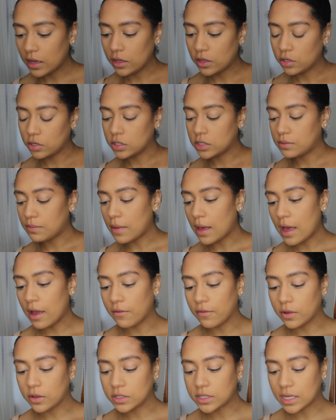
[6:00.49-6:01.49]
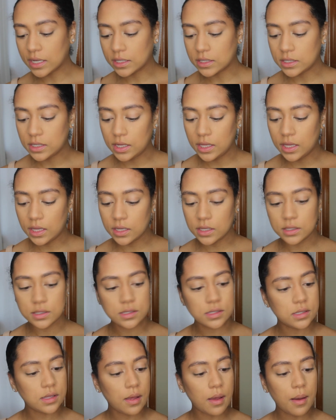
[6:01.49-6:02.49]
going to use my Real
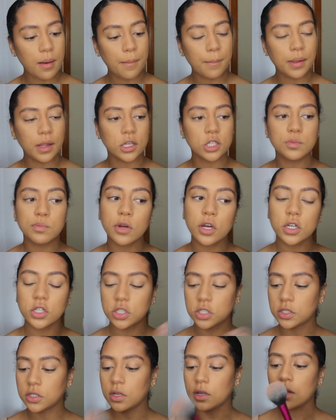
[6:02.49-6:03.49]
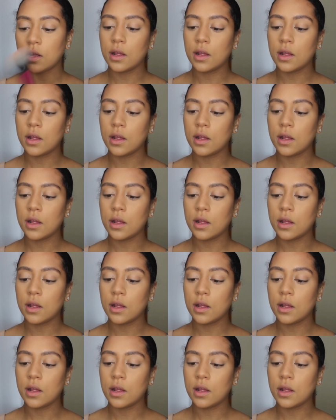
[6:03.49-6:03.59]
Techniques blush brush,